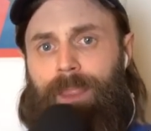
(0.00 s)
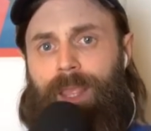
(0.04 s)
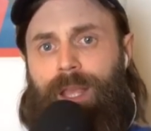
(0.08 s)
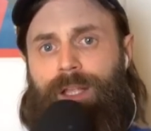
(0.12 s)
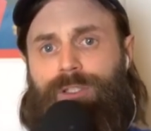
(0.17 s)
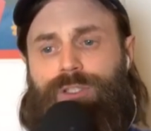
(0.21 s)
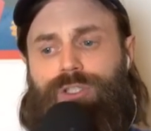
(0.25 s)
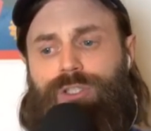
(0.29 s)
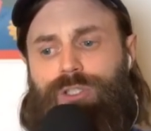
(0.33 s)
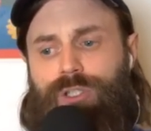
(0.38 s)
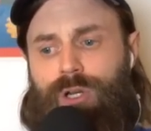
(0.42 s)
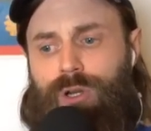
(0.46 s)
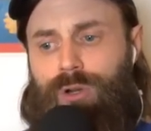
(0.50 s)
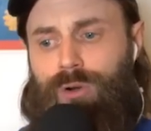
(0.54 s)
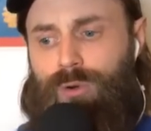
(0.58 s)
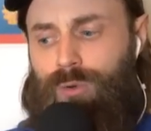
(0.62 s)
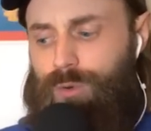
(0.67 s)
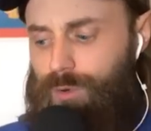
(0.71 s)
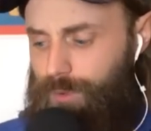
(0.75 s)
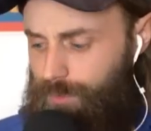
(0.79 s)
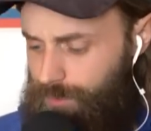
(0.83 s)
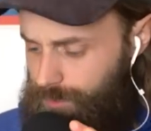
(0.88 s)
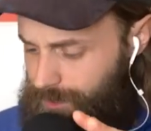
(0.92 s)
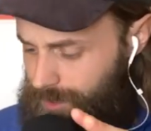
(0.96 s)
And
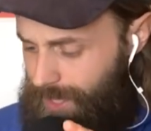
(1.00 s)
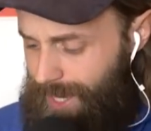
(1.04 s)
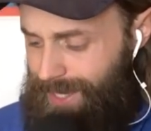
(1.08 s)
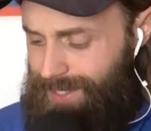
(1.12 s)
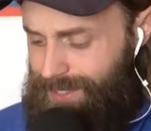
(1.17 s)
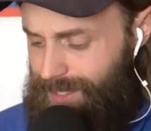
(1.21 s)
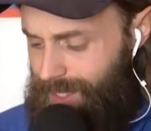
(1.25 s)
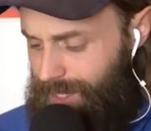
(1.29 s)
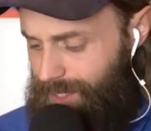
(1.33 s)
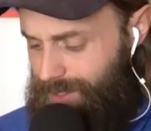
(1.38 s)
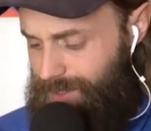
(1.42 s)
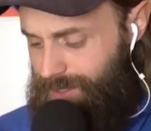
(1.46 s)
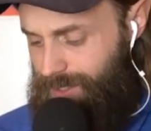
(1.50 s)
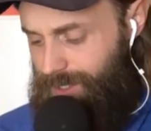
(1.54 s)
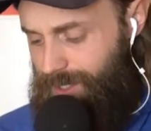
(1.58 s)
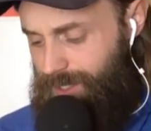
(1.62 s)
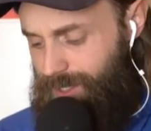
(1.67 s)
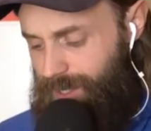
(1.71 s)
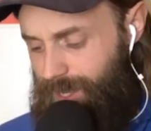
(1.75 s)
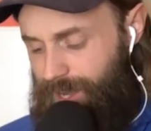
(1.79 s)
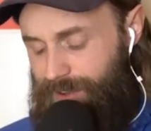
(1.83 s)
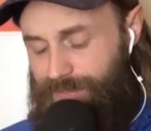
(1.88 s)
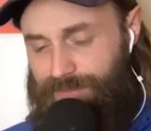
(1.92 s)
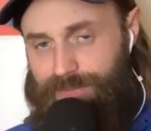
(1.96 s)
so 10 days
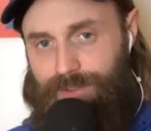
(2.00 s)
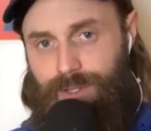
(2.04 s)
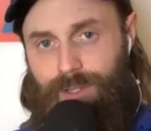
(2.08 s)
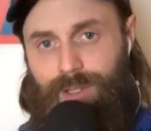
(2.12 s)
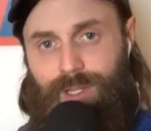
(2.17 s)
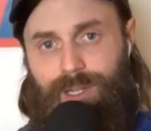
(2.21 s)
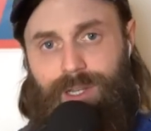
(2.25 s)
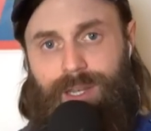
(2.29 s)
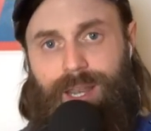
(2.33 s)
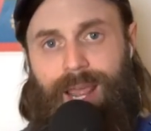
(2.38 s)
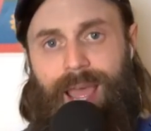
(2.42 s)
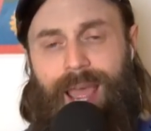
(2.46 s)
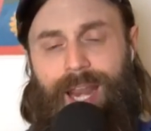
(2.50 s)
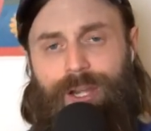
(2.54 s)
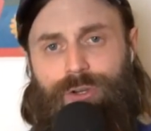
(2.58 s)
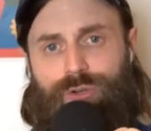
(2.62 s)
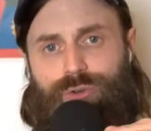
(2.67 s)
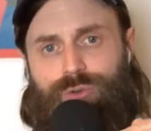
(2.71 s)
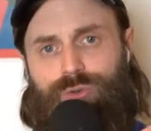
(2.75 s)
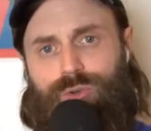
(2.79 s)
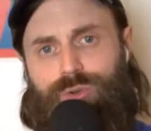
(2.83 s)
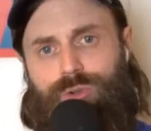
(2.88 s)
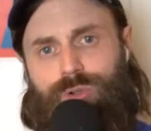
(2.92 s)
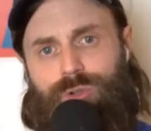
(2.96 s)
in, I feel a
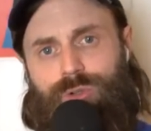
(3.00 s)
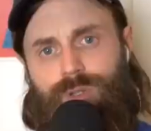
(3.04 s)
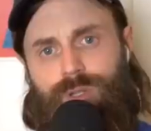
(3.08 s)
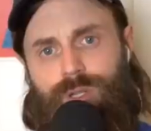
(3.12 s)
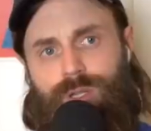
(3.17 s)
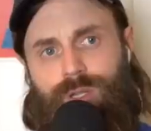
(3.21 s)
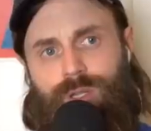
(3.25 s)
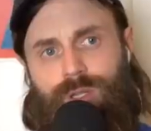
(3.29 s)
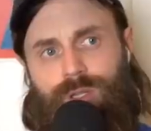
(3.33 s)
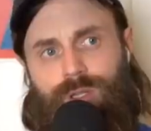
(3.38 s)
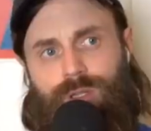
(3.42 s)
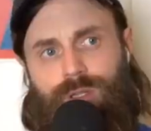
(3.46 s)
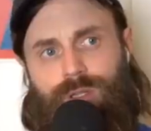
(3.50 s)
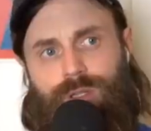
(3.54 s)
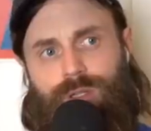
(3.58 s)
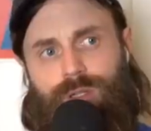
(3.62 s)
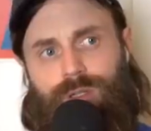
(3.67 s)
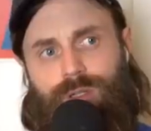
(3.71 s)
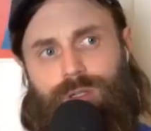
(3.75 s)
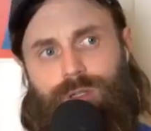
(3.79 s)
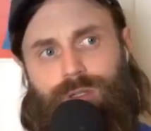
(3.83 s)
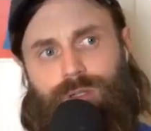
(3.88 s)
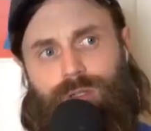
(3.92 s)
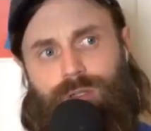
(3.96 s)
natural
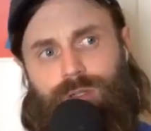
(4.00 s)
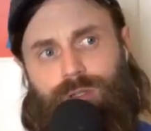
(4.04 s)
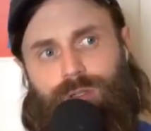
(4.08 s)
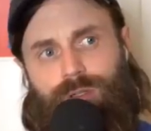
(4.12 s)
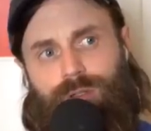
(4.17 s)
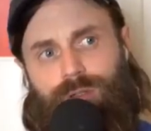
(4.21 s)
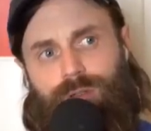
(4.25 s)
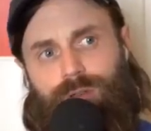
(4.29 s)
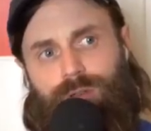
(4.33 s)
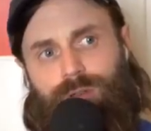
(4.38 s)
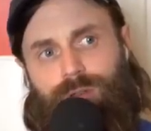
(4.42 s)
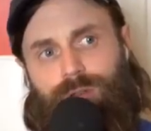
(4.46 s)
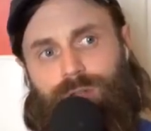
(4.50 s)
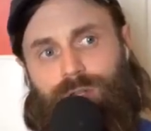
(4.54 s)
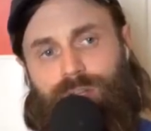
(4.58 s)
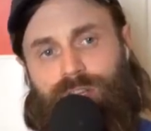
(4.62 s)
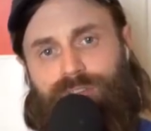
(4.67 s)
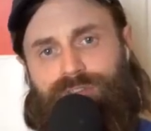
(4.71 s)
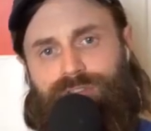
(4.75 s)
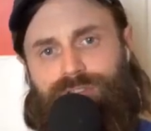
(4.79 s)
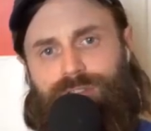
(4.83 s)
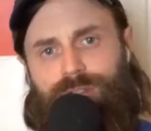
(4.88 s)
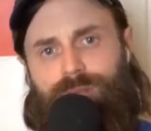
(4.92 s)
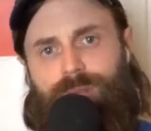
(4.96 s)

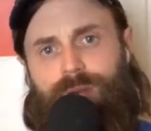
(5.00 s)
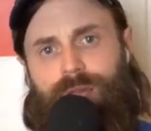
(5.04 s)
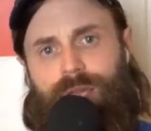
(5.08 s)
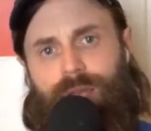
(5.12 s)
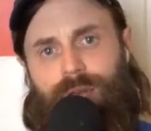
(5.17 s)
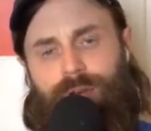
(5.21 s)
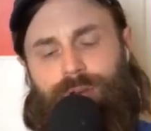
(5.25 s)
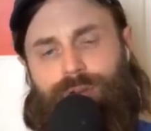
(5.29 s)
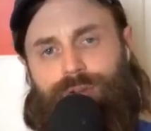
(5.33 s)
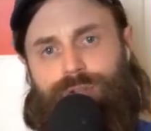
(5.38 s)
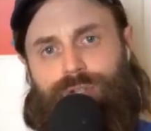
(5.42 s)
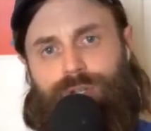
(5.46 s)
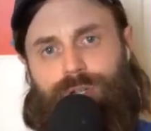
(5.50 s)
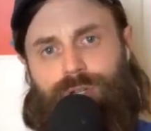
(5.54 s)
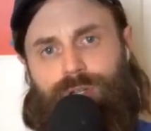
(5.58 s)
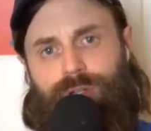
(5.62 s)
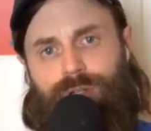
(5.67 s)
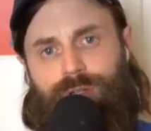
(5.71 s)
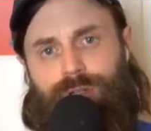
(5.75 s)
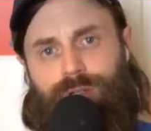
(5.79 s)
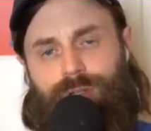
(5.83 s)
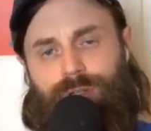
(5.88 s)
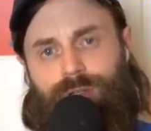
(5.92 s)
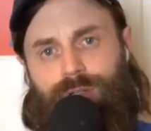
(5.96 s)
lift in my energy,